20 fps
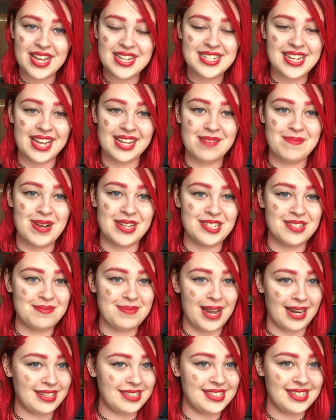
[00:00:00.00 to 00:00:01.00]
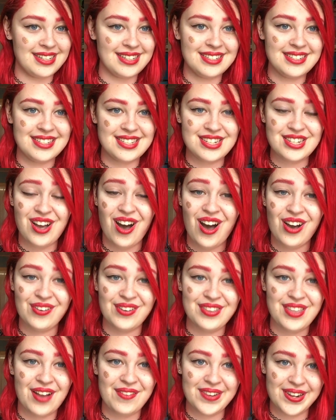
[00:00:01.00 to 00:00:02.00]
and take a bunch of pictures and talk
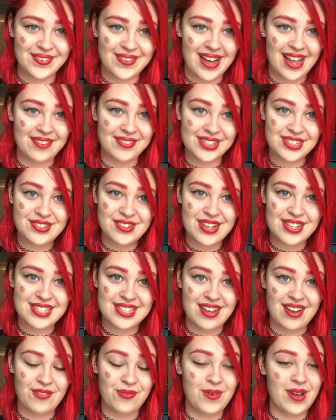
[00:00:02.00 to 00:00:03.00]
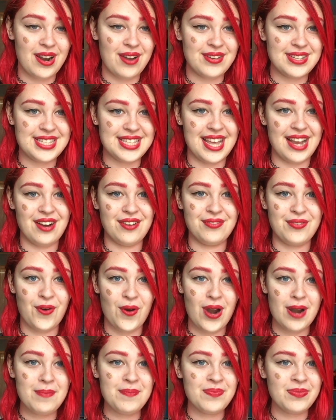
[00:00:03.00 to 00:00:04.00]
with everyone, which was what I was there
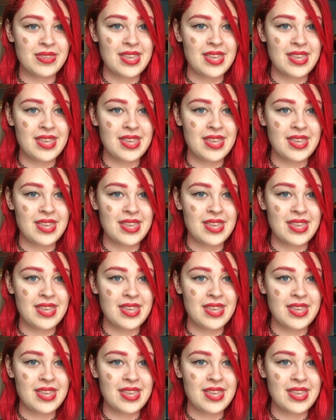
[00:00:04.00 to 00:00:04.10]
for.